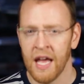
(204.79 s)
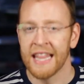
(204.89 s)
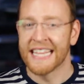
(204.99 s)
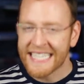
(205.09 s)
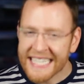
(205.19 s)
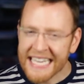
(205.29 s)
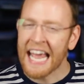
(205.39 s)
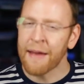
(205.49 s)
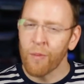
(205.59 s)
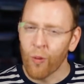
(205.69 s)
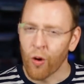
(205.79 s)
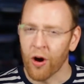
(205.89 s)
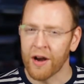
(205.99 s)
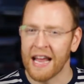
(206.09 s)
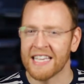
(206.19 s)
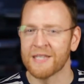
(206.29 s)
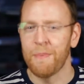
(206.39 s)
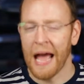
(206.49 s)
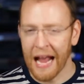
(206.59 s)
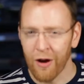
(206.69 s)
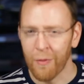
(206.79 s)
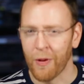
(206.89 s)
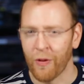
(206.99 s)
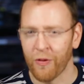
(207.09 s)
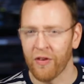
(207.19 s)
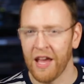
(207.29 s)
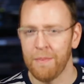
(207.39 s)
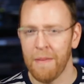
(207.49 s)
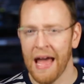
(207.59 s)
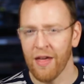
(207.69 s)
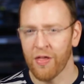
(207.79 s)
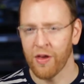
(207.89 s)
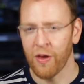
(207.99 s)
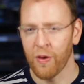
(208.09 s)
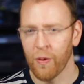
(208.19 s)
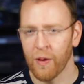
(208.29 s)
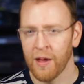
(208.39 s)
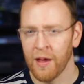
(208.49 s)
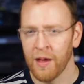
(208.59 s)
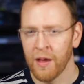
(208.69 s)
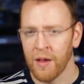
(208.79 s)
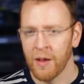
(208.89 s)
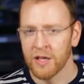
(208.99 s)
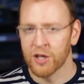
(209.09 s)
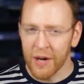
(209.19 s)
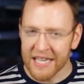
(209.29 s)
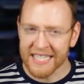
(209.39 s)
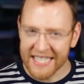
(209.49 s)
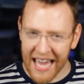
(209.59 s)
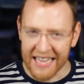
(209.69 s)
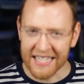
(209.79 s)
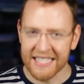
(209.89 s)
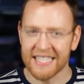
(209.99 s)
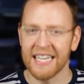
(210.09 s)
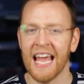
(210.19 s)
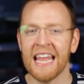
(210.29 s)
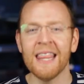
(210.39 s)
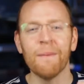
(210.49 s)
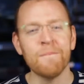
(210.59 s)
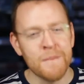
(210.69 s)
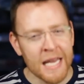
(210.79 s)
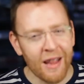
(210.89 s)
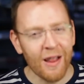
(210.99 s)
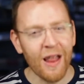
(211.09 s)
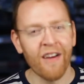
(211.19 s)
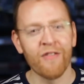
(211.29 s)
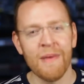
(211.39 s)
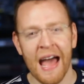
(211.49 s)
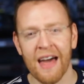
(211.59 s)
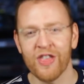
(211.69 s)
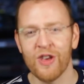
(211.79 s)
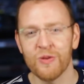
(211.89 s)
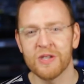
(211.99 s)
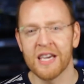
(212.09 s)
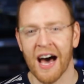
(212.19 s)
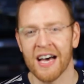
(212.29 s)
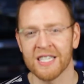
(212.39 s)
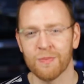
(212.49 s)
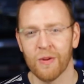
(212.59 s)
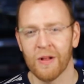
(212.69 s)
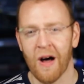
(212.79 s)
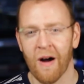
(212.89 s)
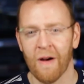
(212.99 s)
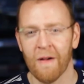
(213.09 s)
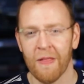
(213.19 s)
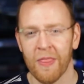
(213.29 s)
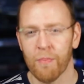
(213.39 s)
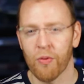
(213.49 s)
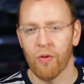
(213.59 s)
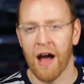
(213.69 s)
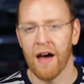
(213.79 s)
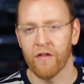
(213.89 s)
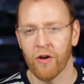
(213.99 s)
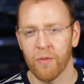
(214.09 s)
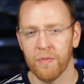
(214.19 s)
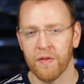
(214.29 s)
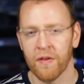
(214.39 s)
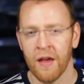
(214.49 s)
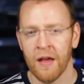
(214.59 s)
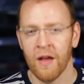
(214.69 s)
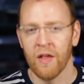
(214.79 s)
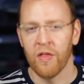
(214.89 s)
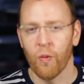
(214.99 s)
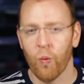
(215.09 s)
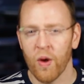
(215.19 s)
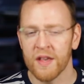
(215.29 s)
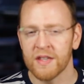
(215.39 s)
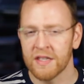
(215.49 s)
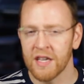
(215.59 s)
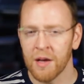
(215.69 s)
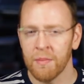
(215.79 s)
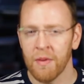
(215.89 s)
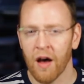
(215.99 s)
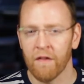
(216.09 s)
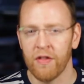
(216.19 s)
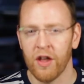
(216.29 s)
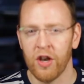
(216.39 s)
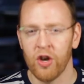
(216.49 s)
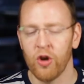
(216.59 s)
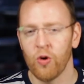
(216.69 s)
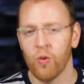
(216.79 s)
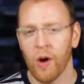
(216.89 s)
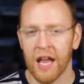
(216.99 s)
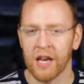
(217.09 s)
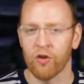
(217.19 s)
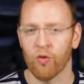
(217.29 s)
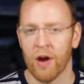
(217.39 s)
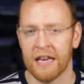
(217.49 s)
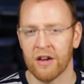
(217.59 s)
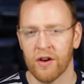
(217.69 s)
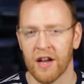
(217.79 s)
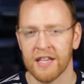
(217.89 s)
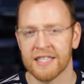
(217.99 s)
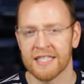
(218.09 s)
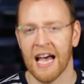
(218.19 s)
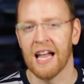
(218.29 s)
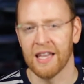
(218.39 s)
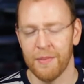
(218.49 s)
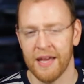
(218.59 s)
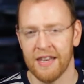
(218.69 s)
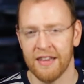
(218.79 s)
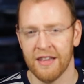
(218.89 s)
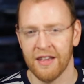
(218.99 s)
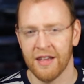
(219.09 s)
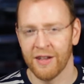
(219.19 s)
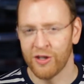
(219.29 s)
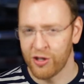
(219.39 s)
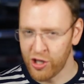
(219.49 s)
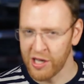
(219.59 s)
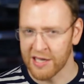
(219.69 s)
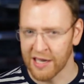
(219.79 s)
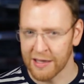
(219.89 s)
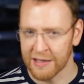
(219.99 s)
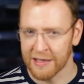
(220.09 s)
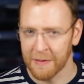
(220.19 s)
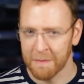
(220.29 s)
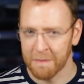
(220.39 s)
The same word as parables in Matthew. So in a sense, in the middle of Matthew's gospel are the Proverbs, the wisdom of the new and greater Solomon, Jesus.